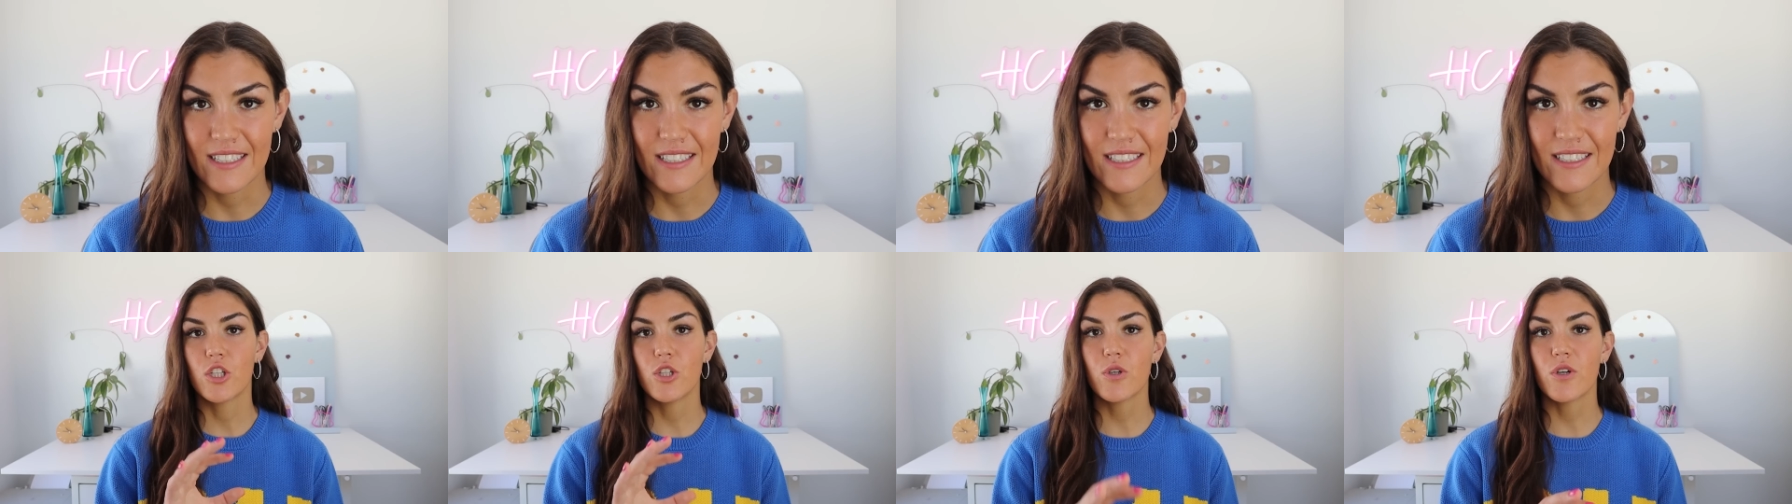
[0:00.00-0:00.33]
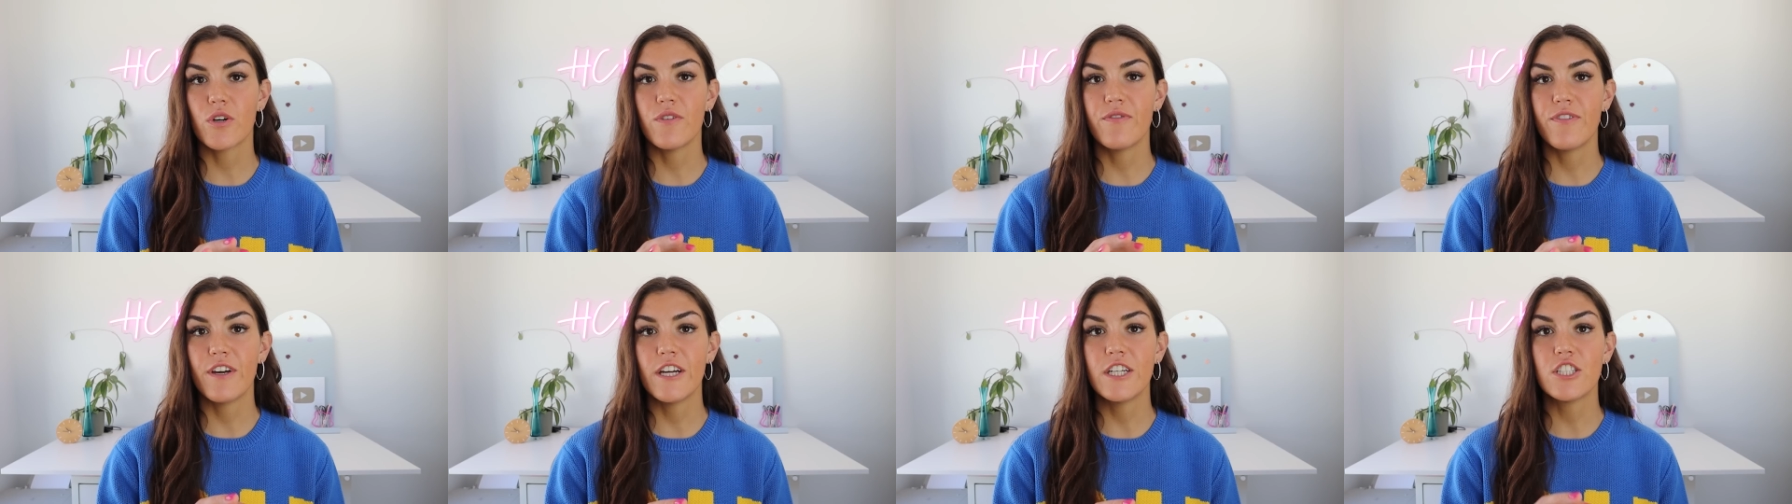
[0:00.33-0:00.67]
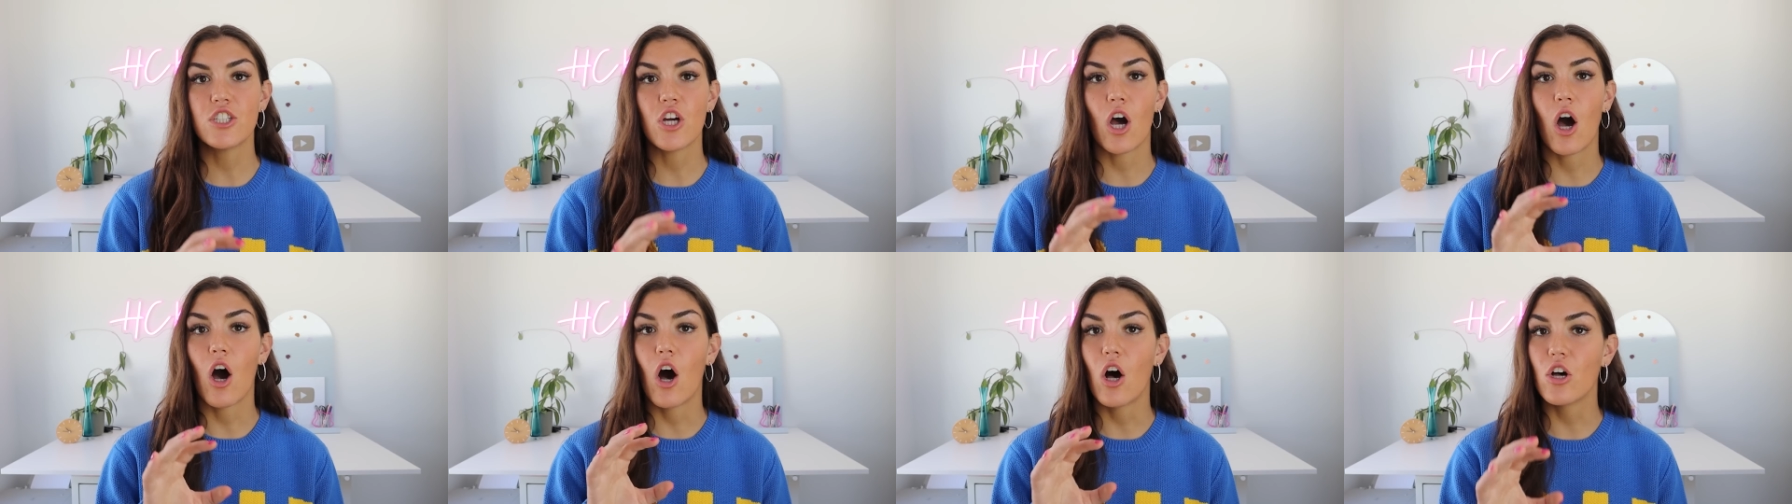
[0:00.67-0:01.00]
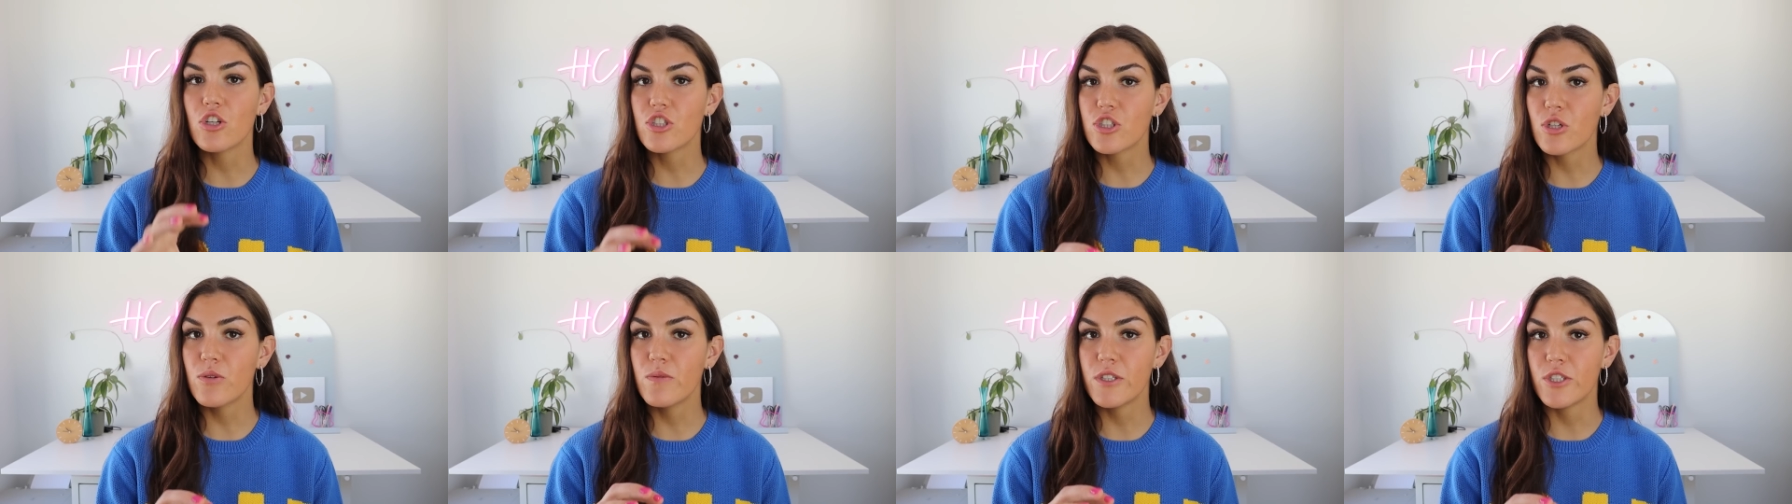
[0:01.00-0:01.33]
Glucophage
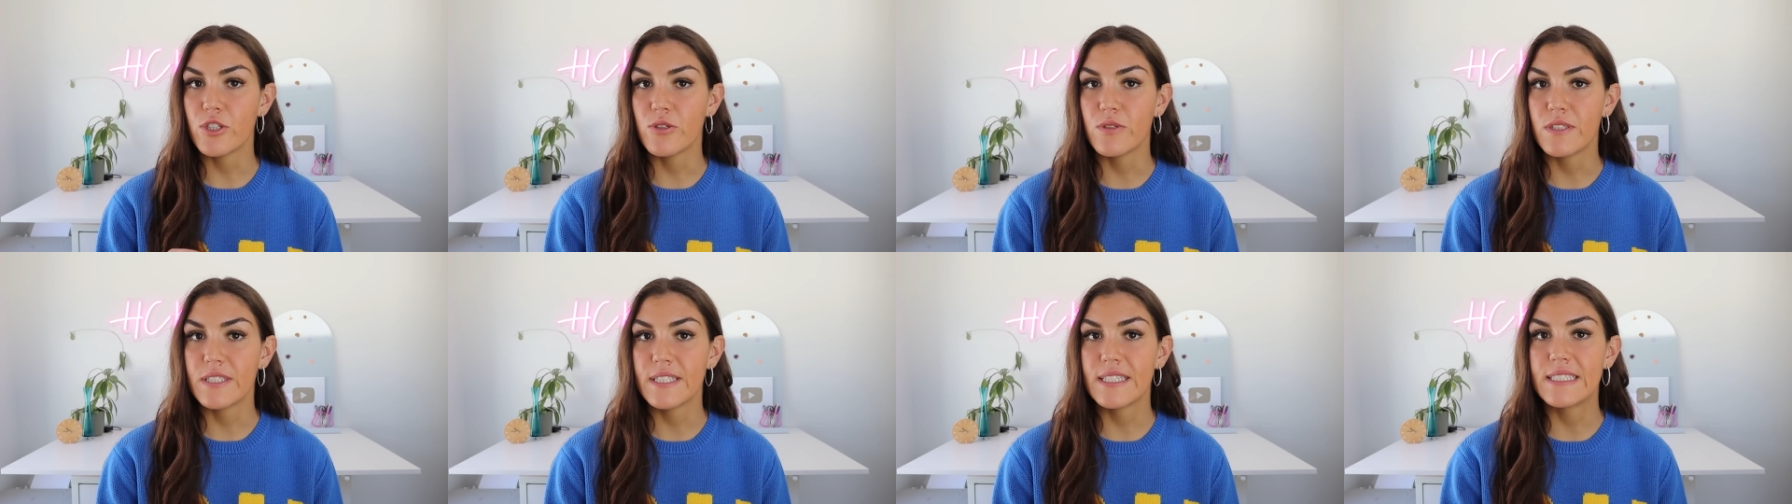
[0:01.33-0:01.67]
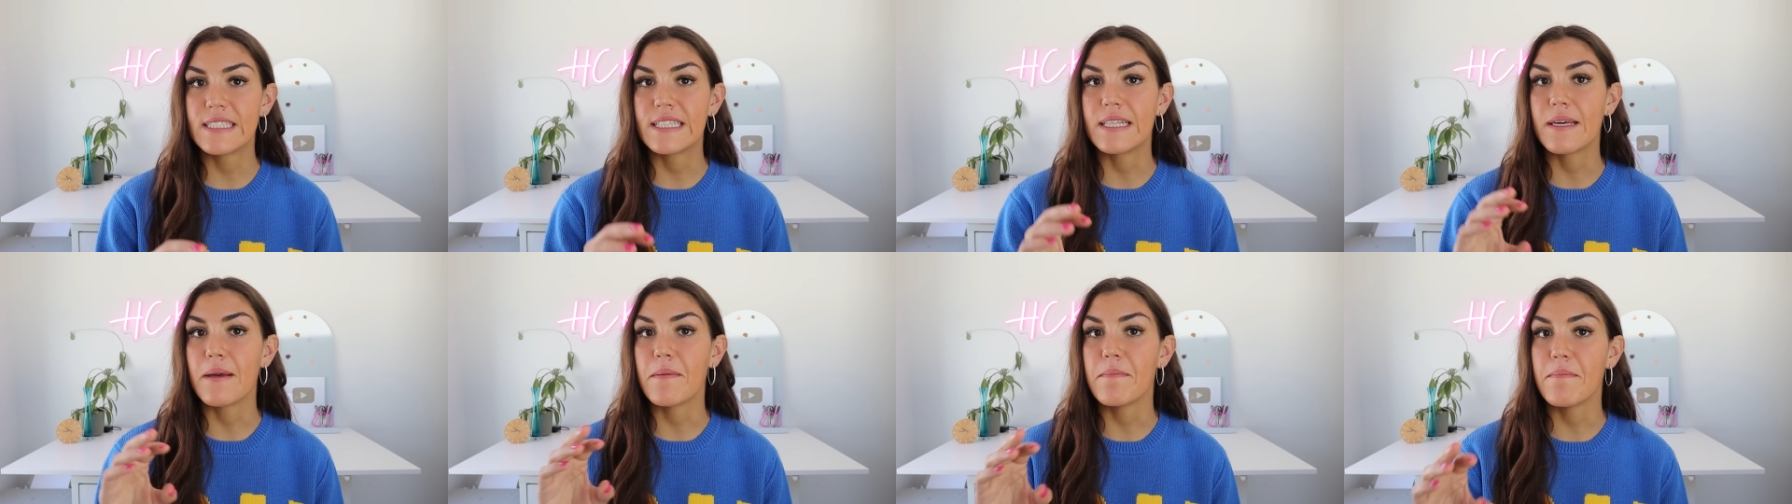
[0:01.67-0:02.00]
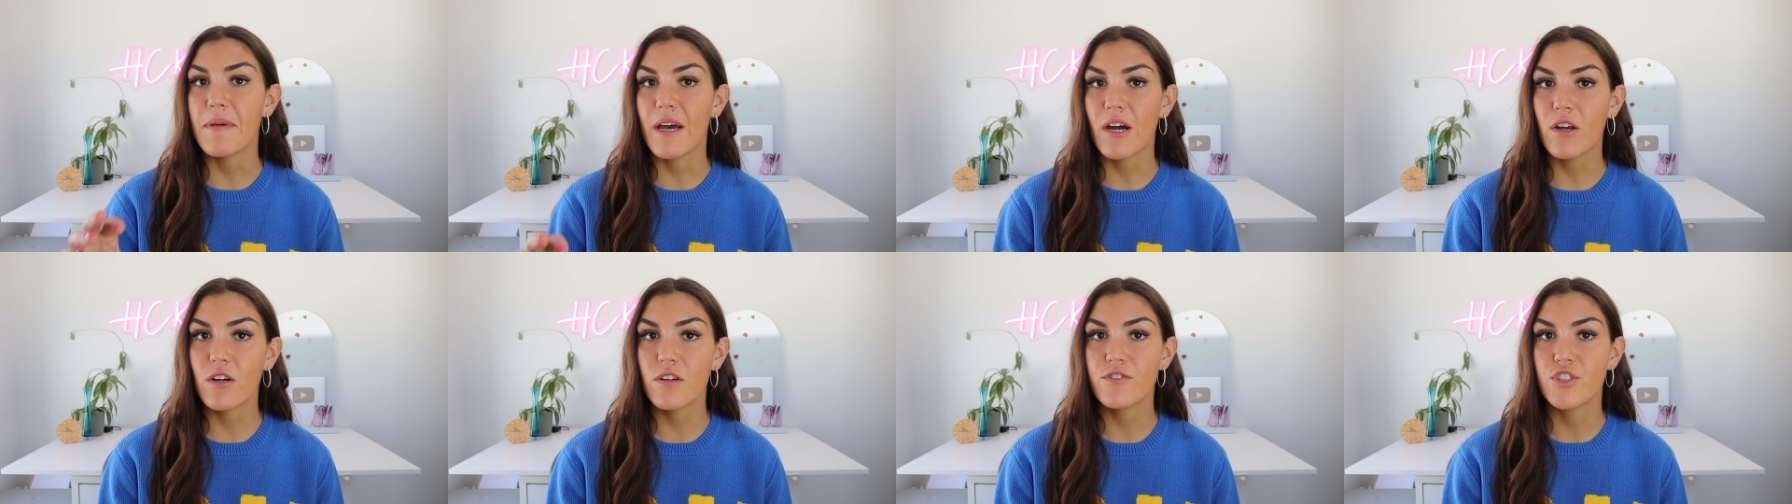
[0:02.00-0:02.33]
also reduces the amount